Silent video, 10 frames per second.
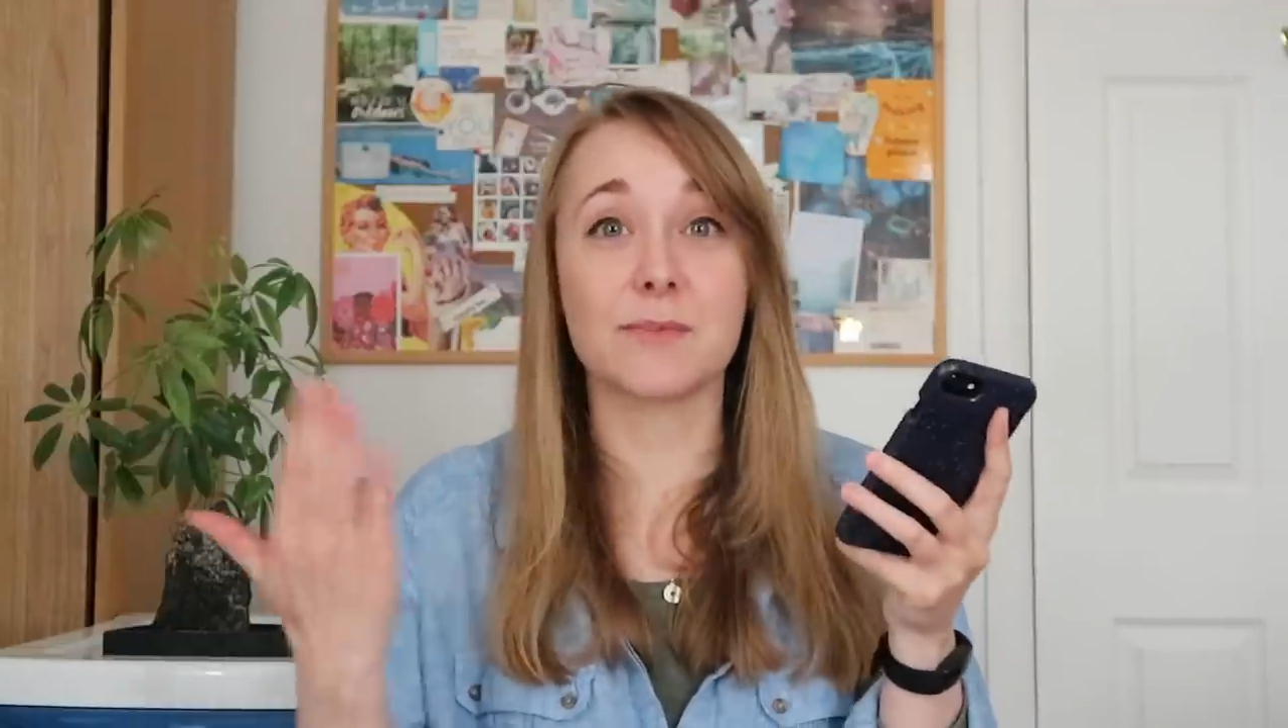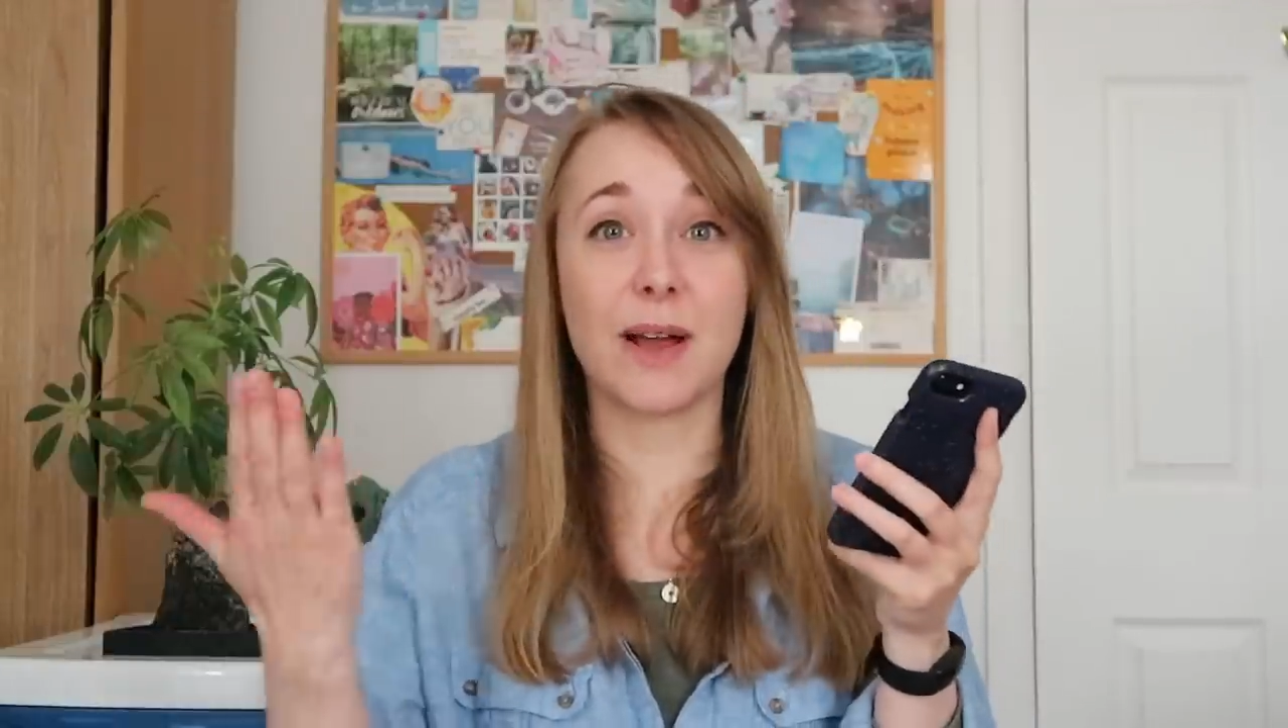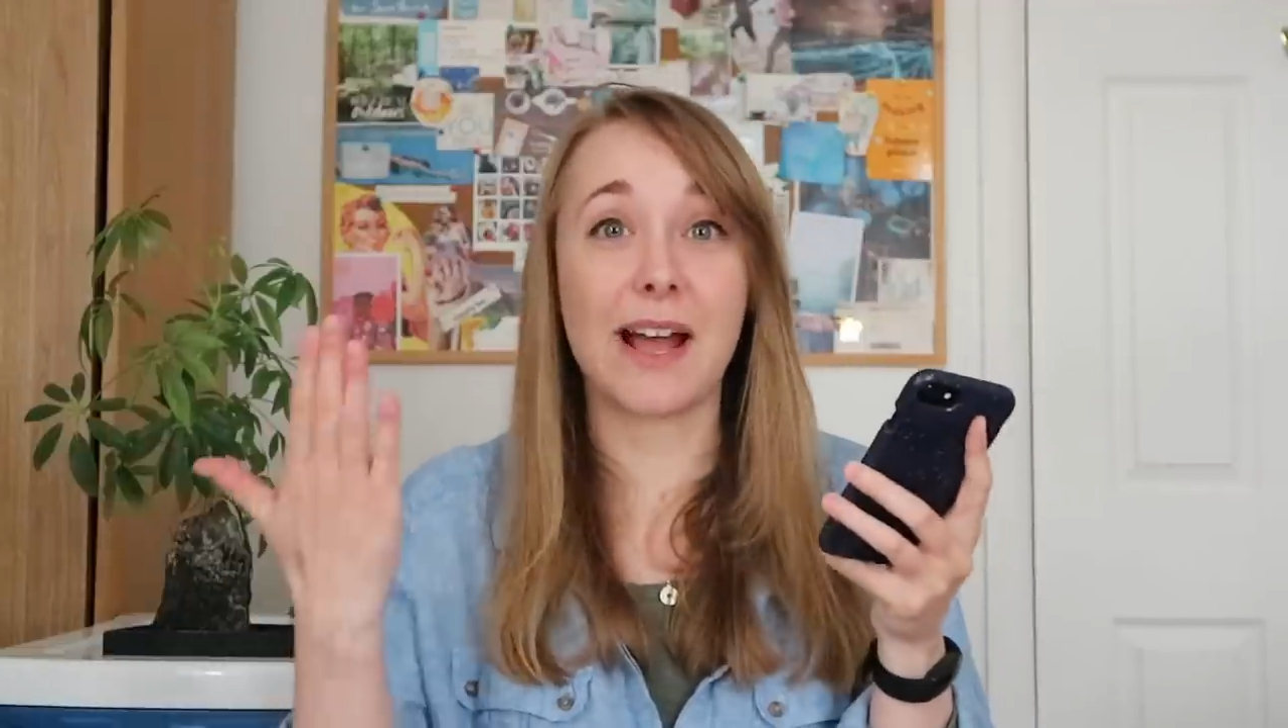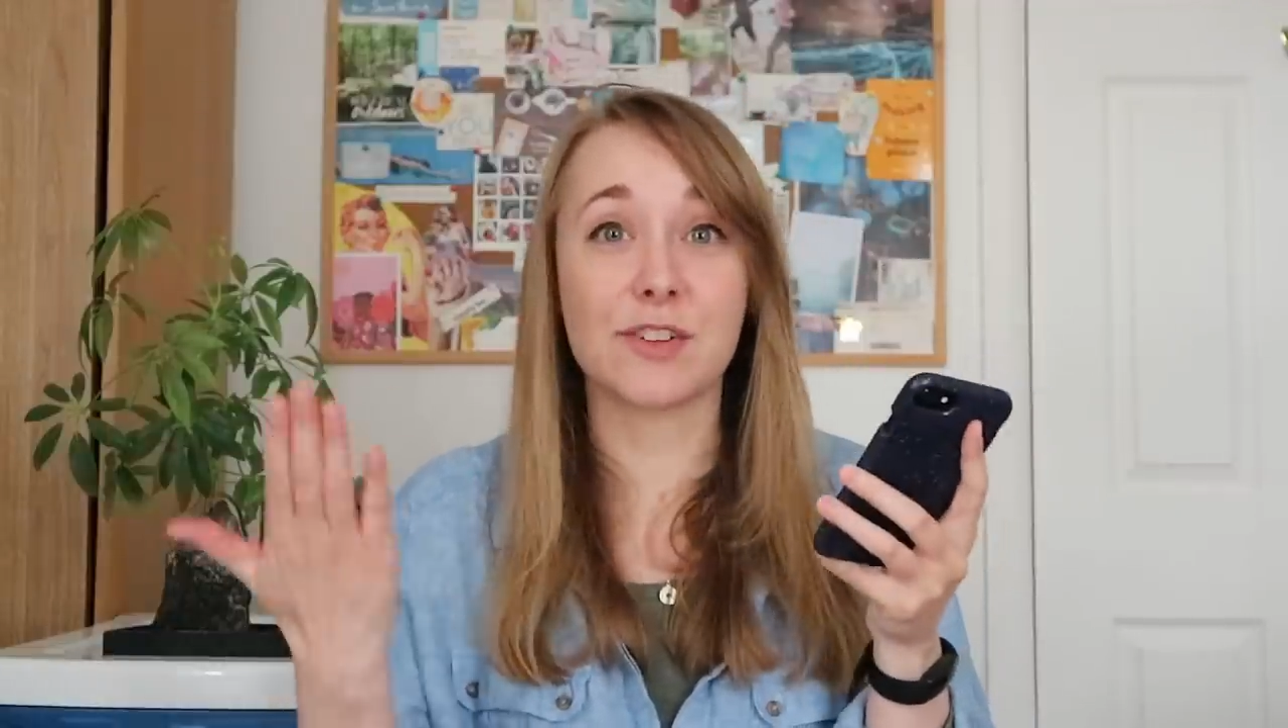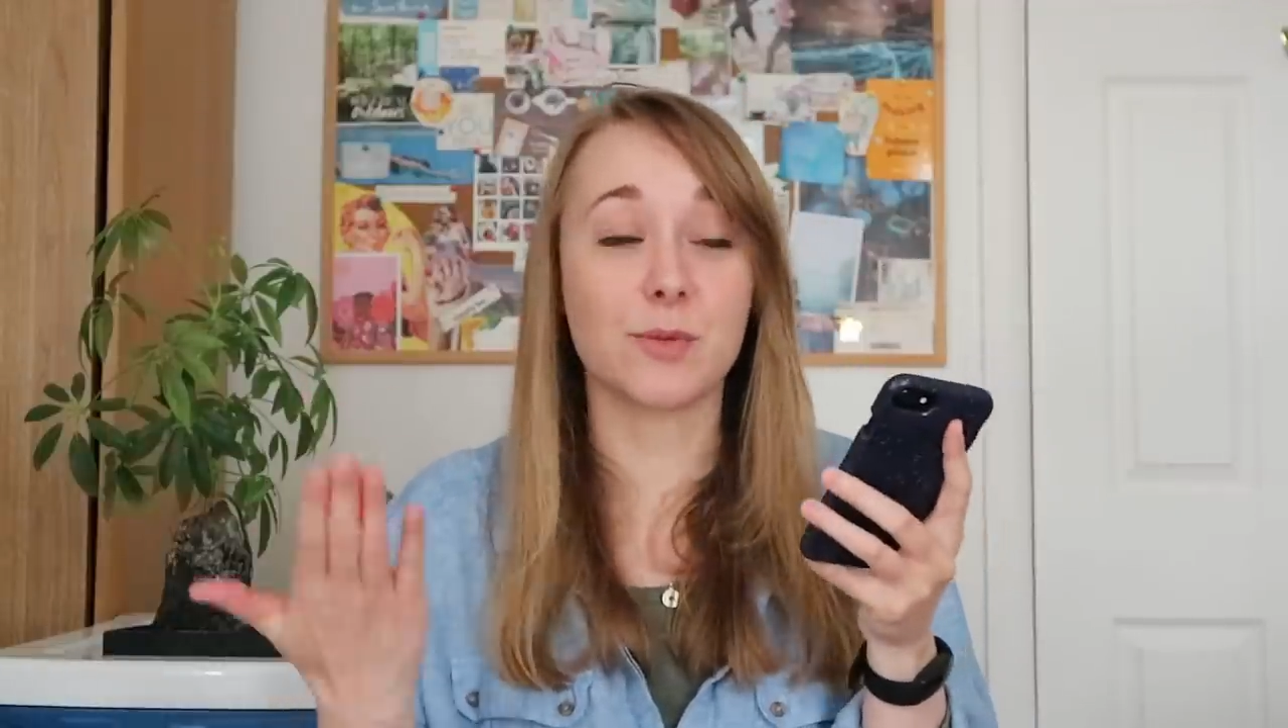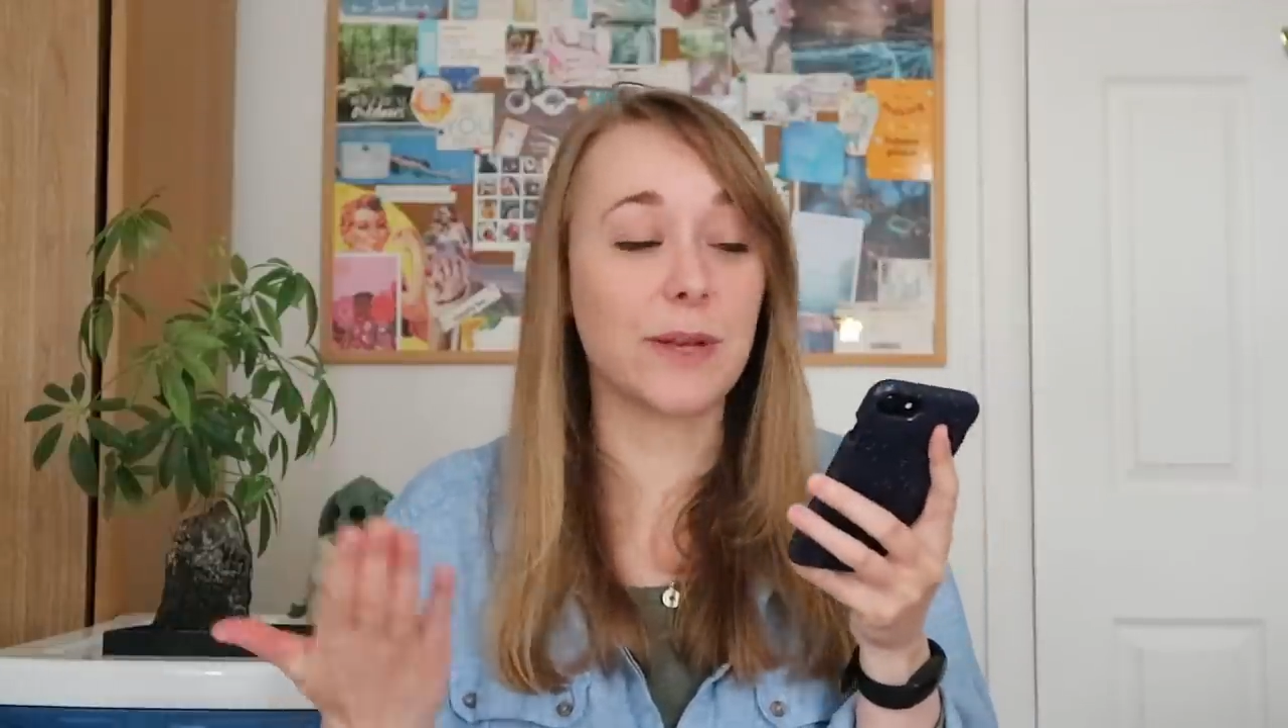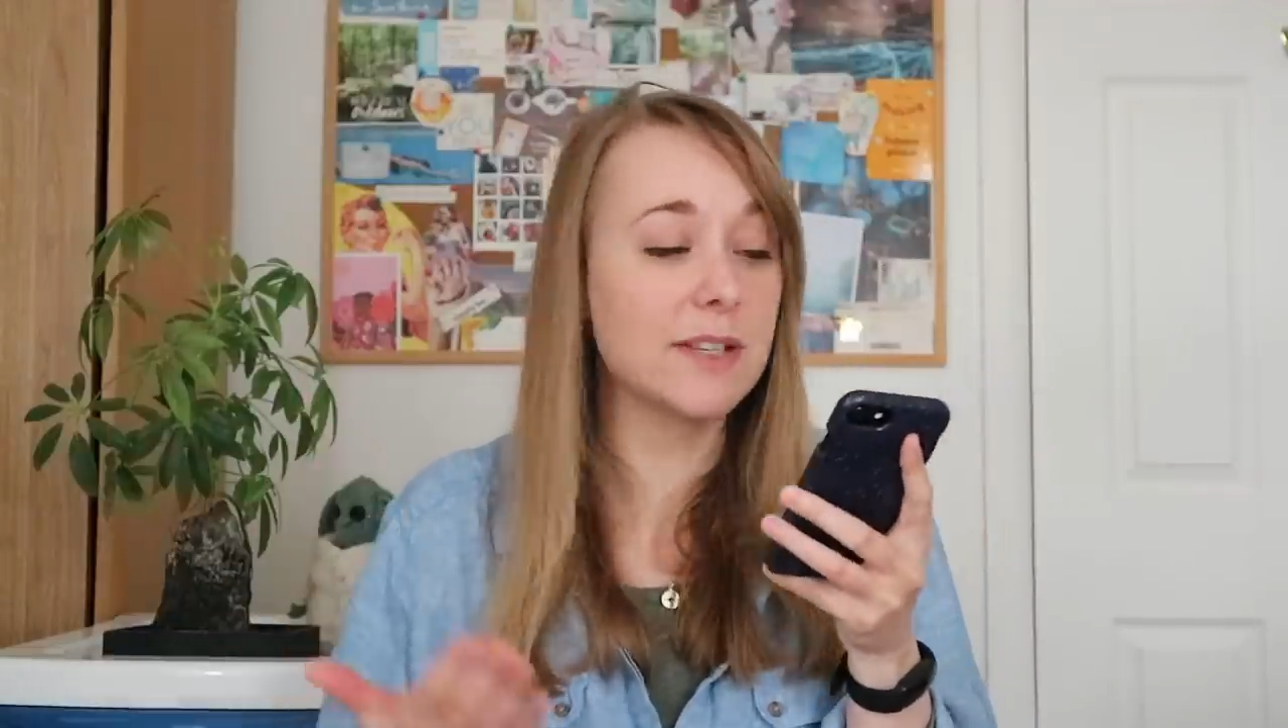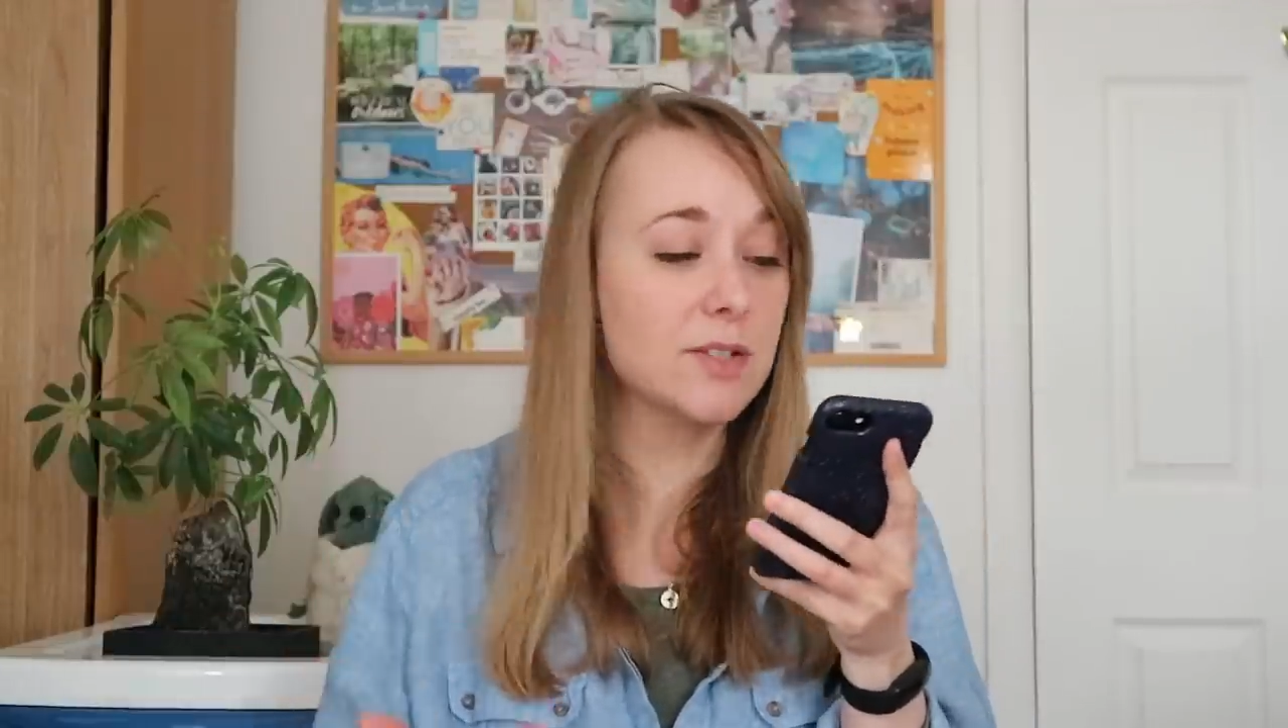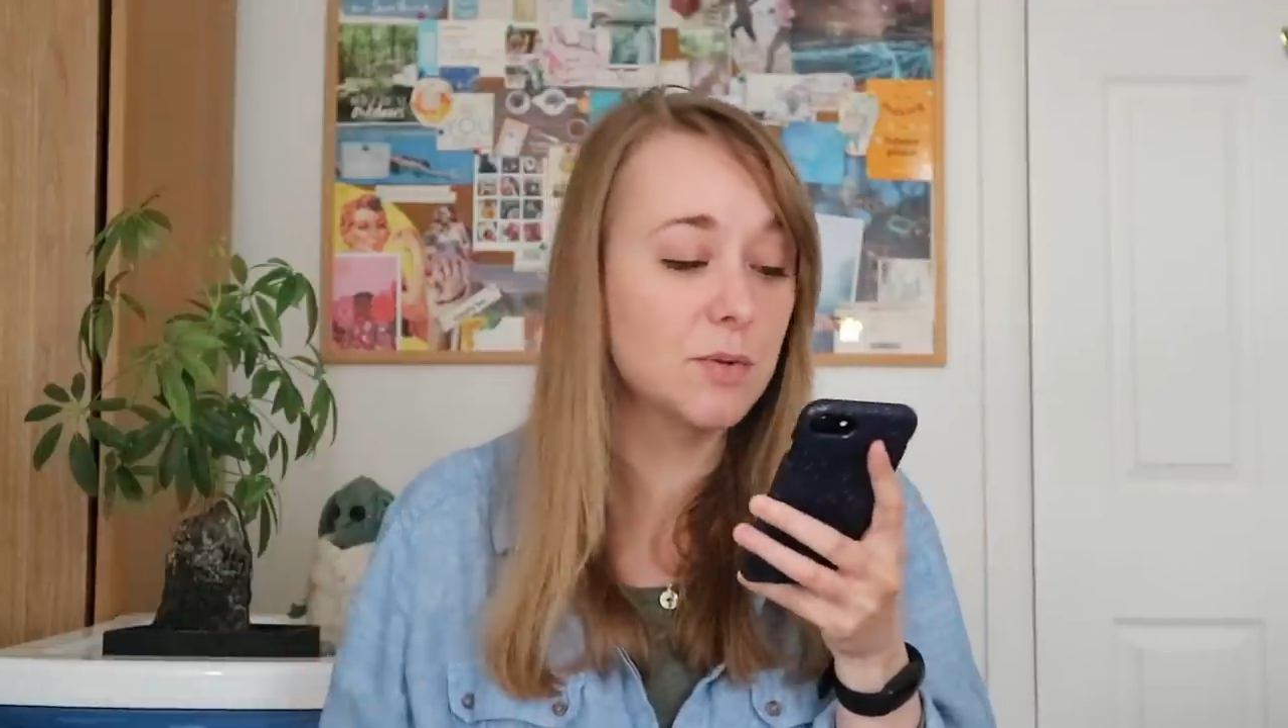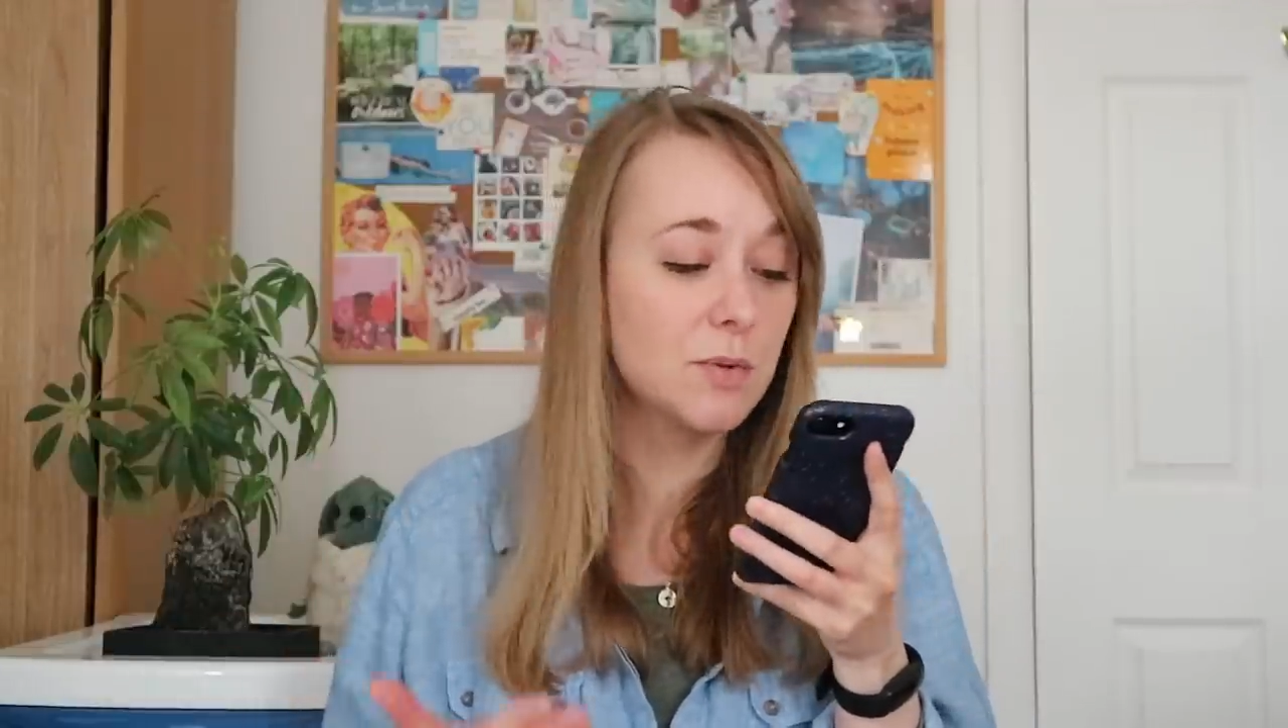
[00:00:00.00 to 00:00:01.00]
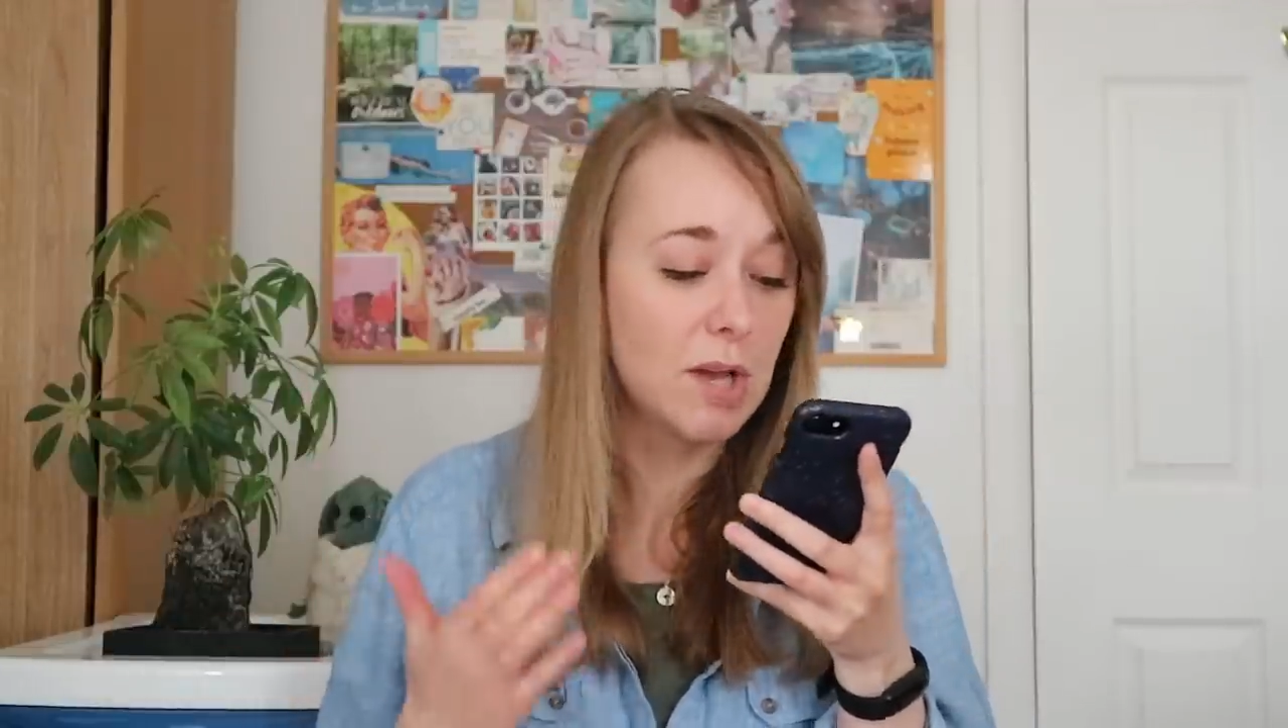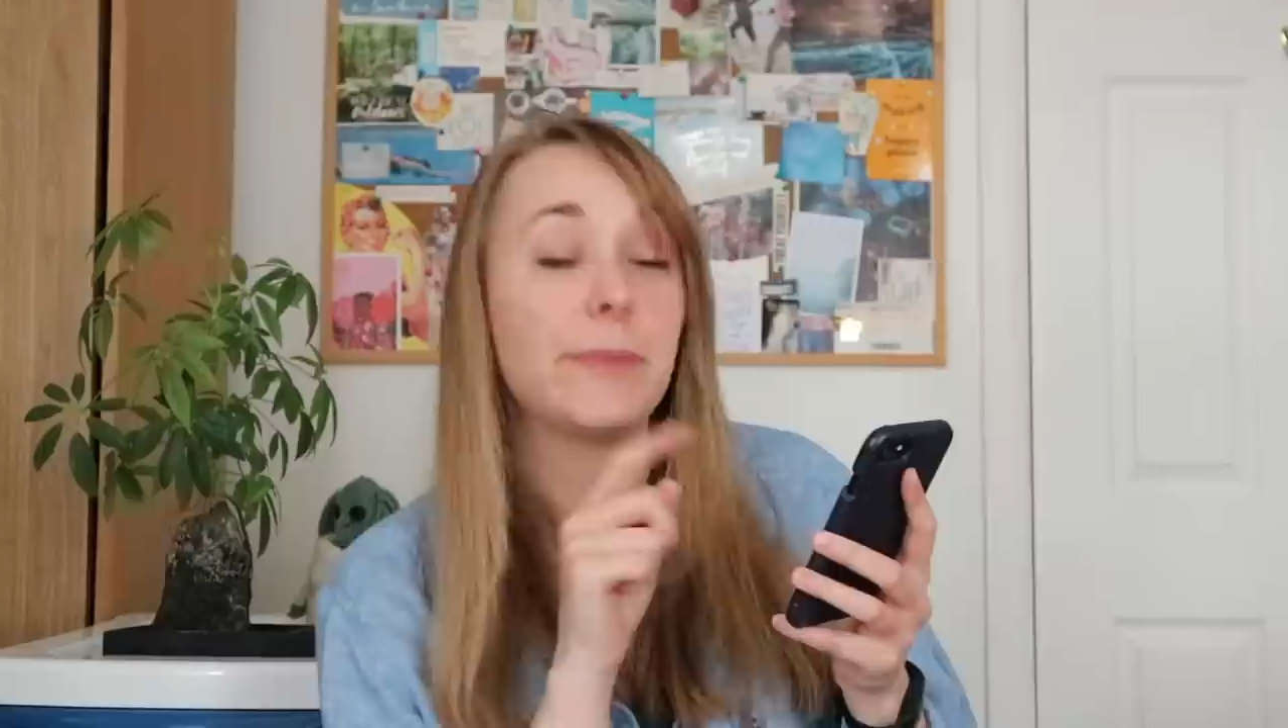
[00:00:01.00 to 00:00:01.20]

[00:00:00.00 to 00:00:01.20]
my actual Kindle,